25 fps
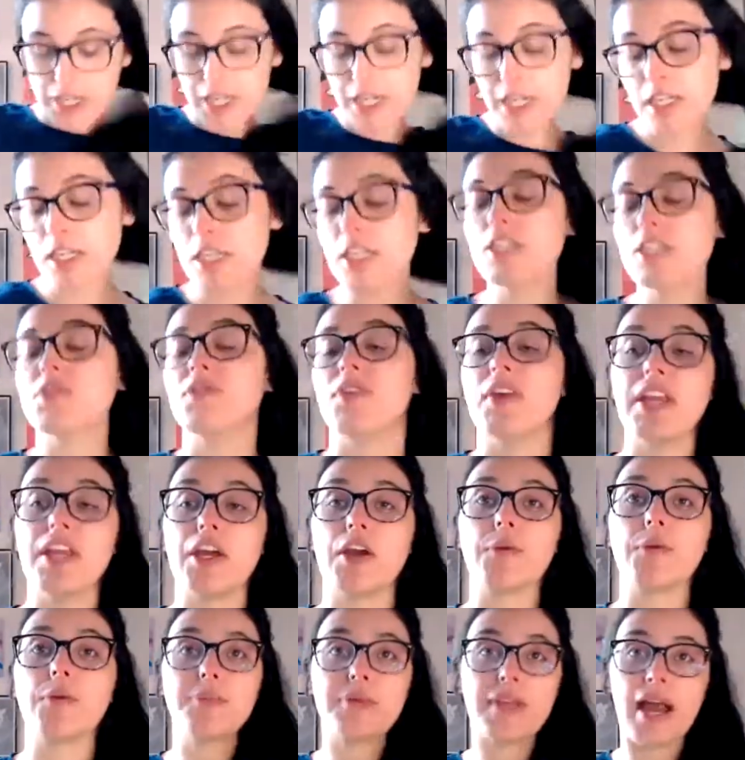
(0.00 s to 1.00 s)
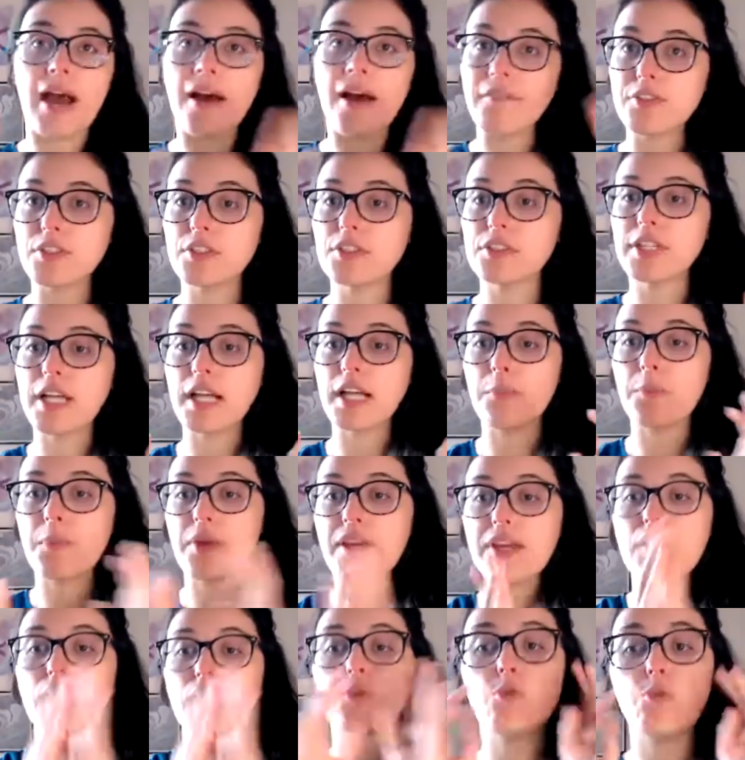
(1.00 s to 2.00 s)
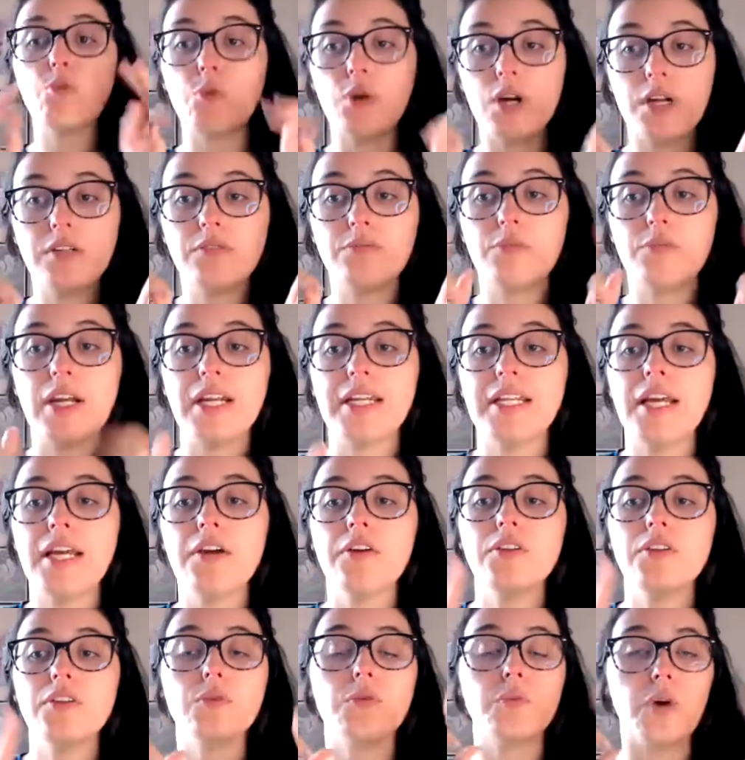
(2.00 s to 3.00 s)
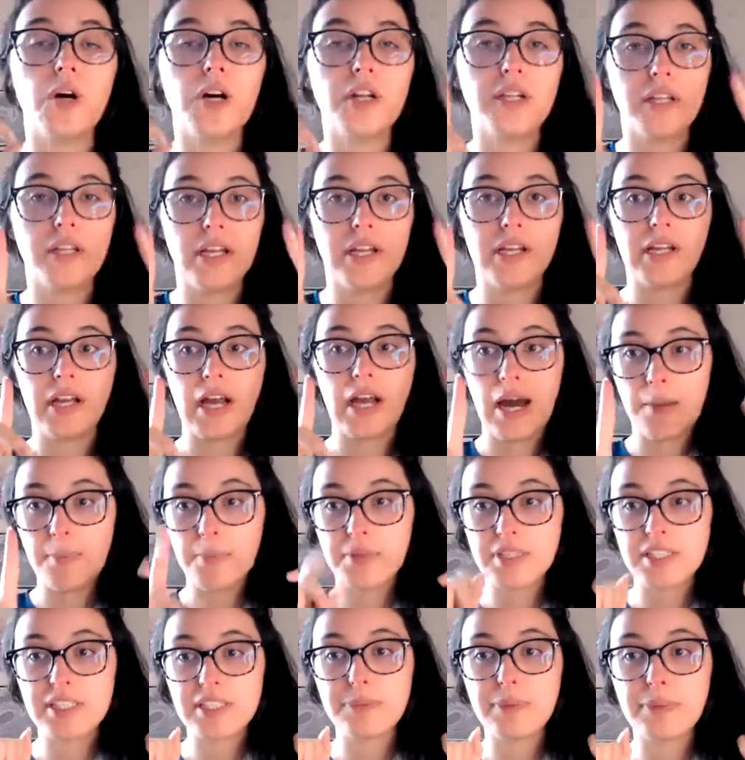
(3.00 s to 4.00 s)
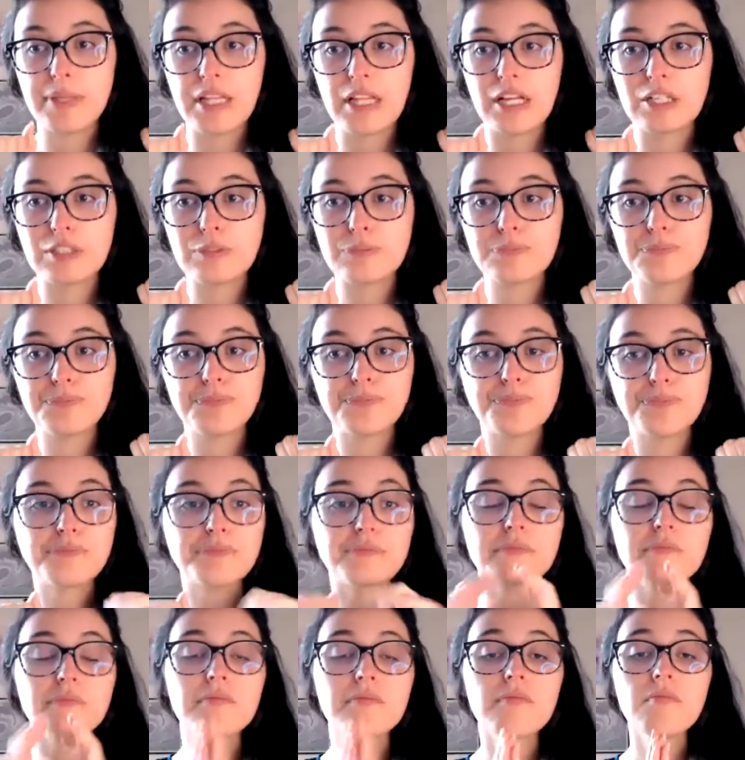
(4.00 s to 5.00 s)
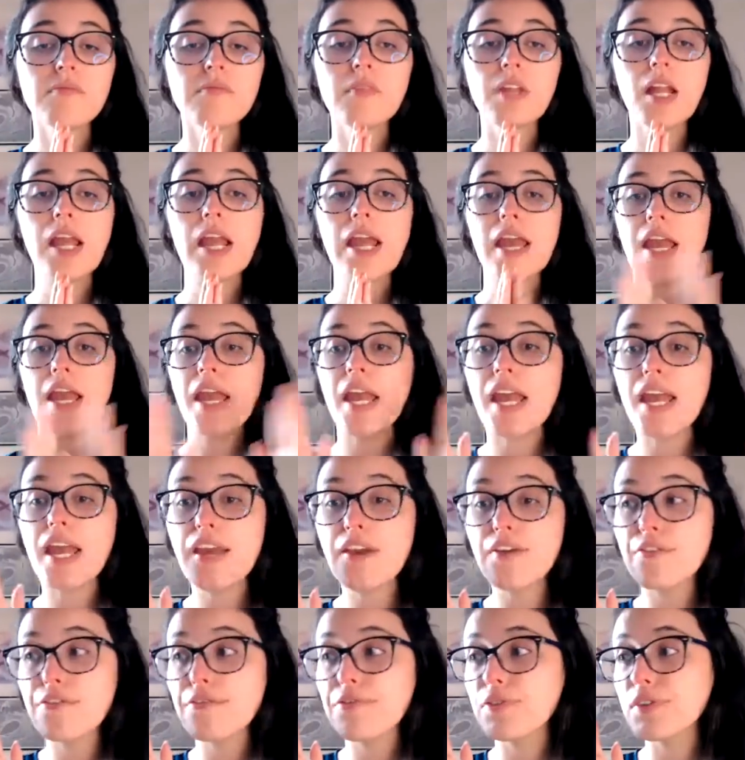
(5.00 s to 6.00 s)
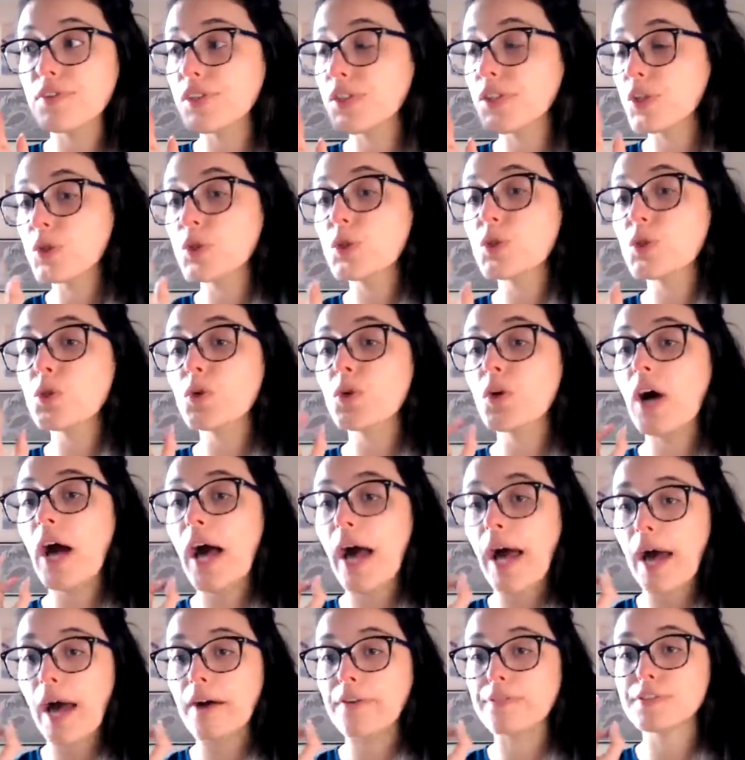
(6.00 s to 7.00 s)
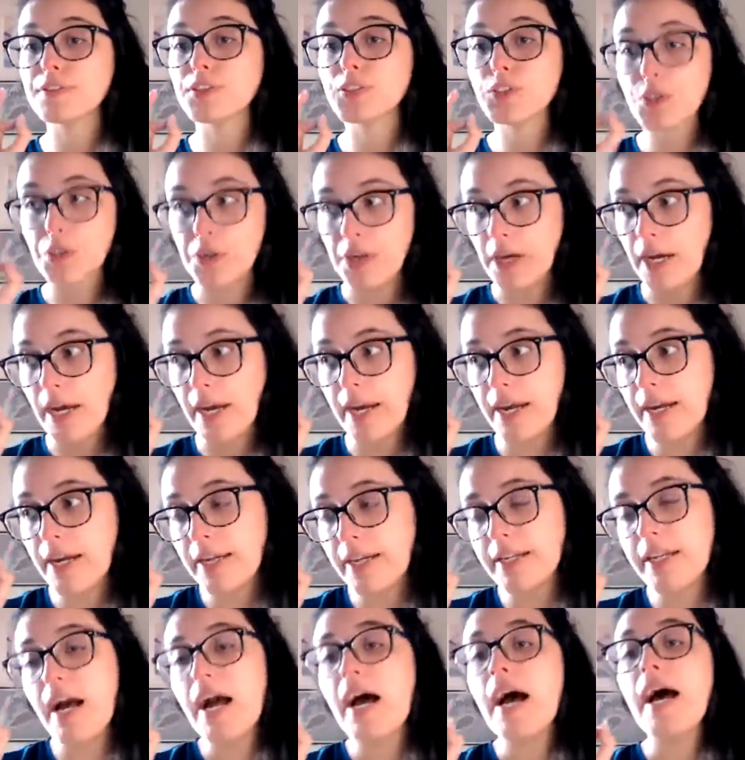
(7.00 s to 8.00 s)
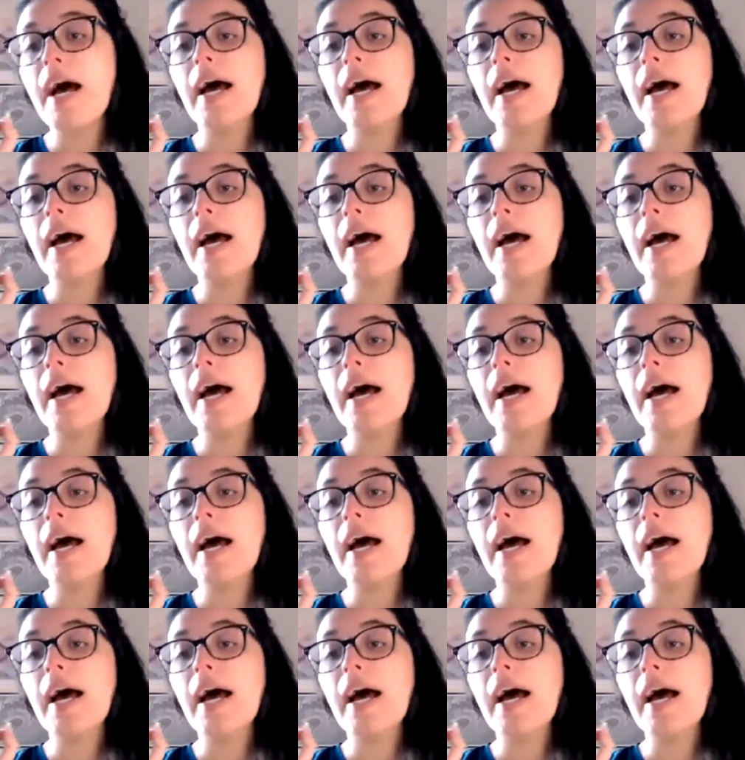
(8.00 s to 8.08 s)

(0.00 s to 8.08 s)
here in this video, you have to tell me a 1, write down the 1 in the comments below. If you have tried